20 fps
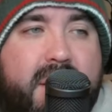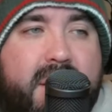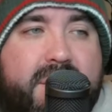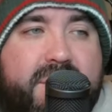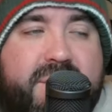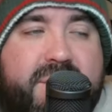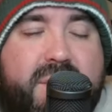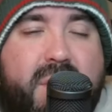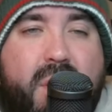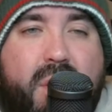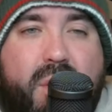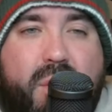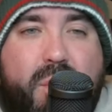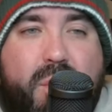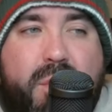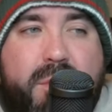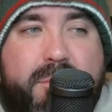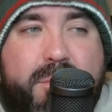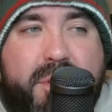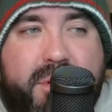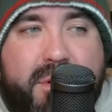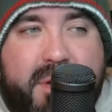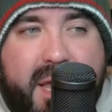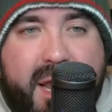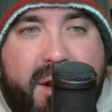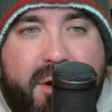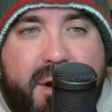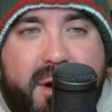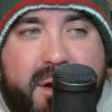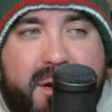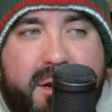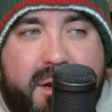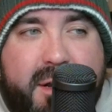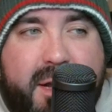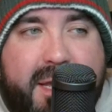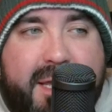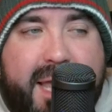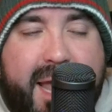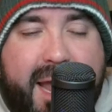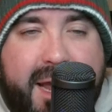So Bill Guerin,
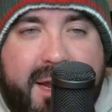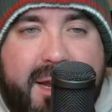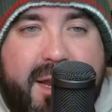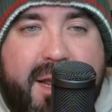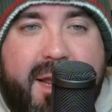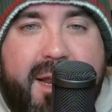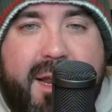again,